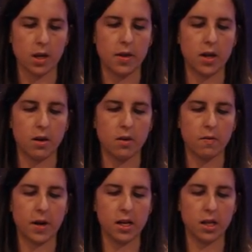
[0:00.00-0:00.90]
And then
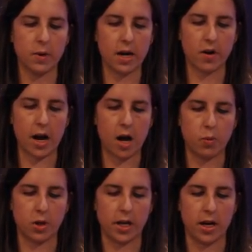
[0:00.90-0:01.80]
finally, we have our
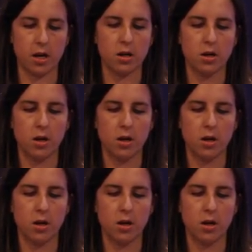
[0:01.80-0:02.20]
output layer,